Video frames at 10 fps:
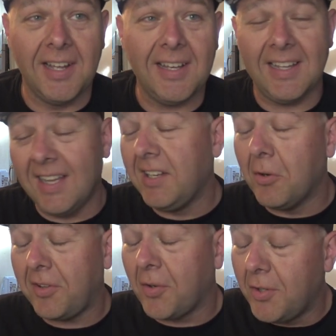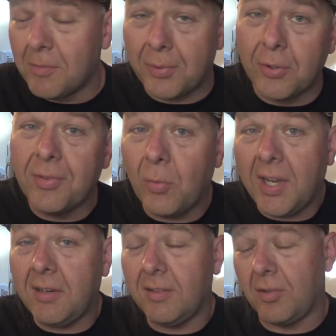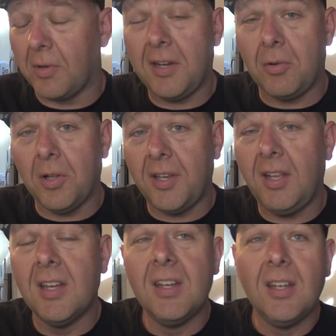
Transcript: I, I, I know it's going to improve the, white, the ride quality,